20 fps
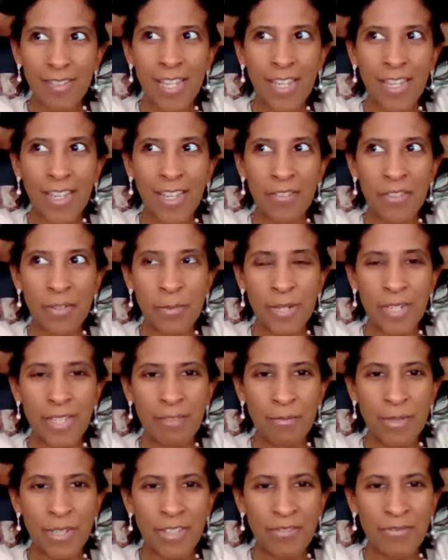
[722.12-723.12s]
not
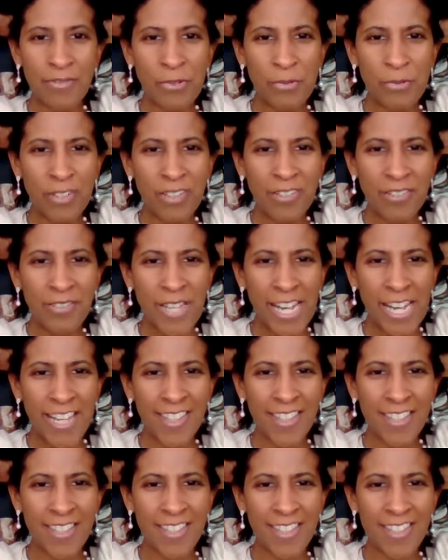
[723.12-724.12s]
everybody, but if you all have
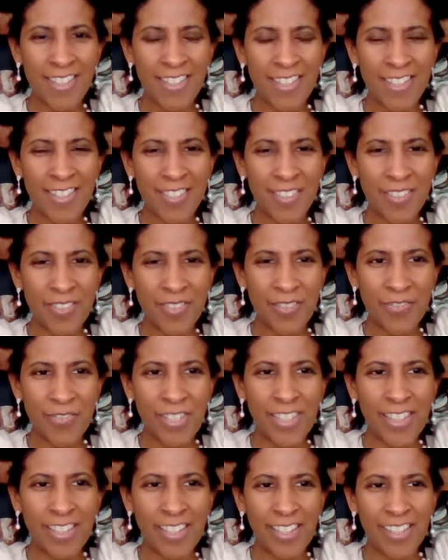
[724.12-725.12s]
had these
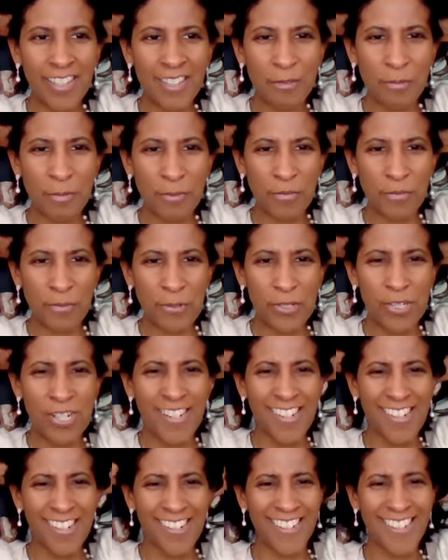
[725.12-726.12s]
feelings
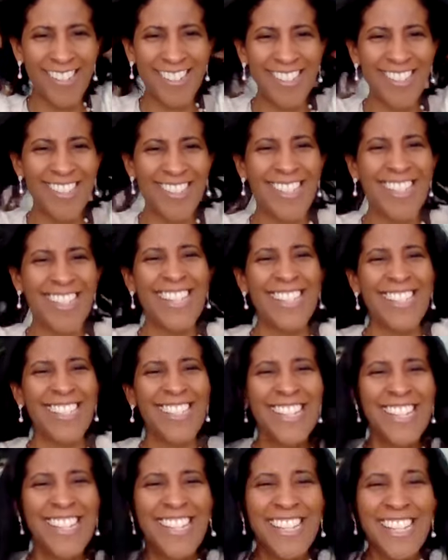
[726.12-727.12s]
before, just like
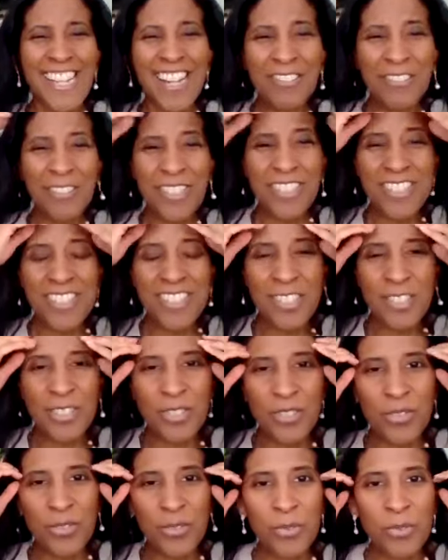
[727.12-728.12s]
not wanting to
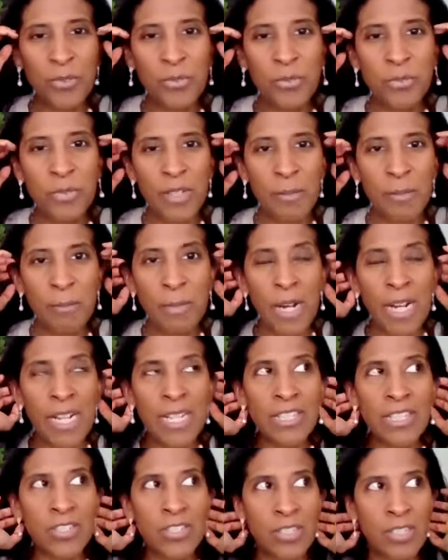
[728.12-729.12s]
do
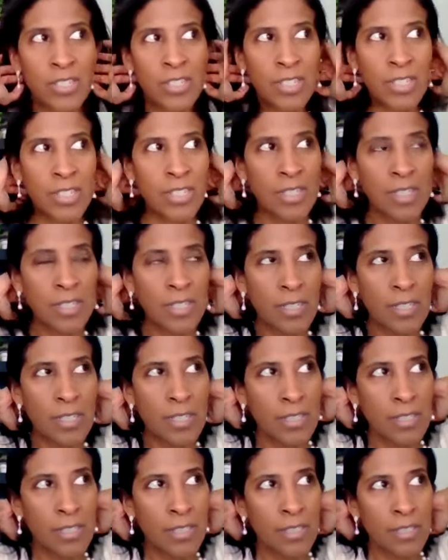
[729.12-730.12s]
much
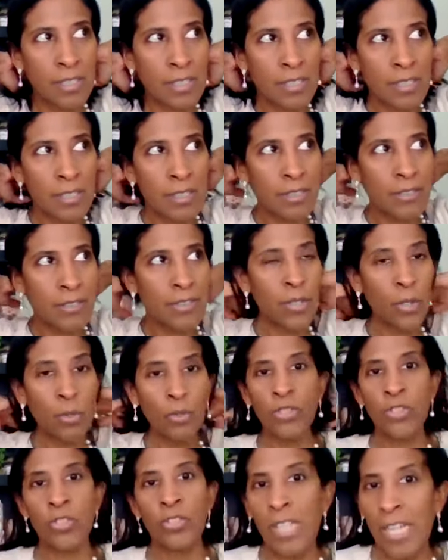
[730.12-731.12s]

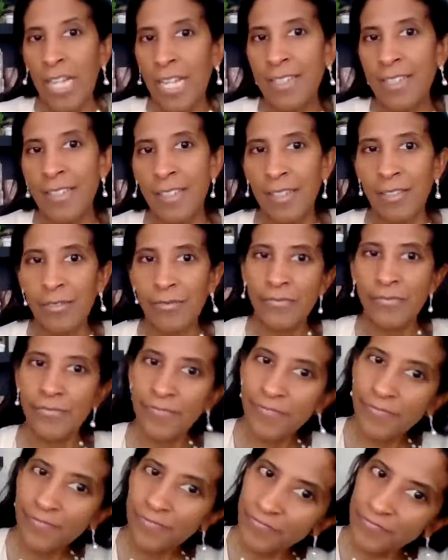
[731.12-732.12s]
socializing.
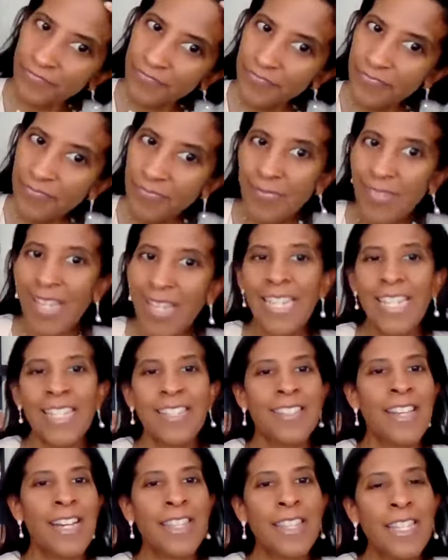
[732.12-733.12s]
And
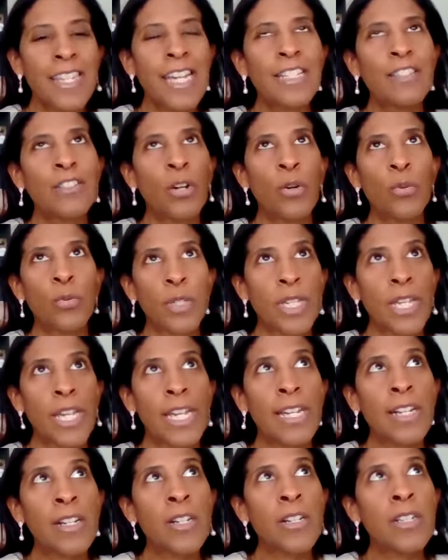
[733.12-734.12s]
it's not that I don't
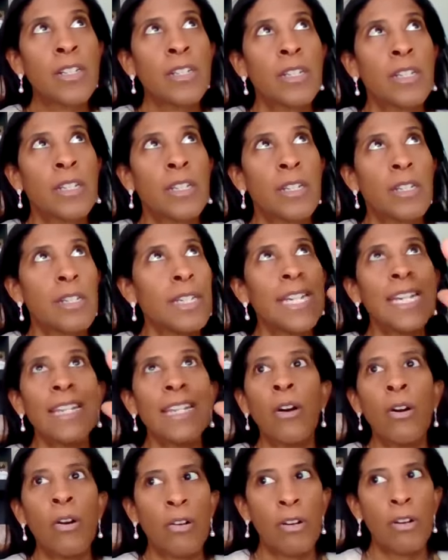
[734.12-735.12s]
care
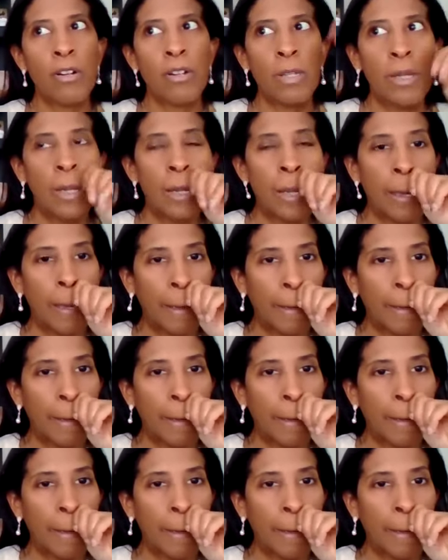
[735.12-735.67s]
at all.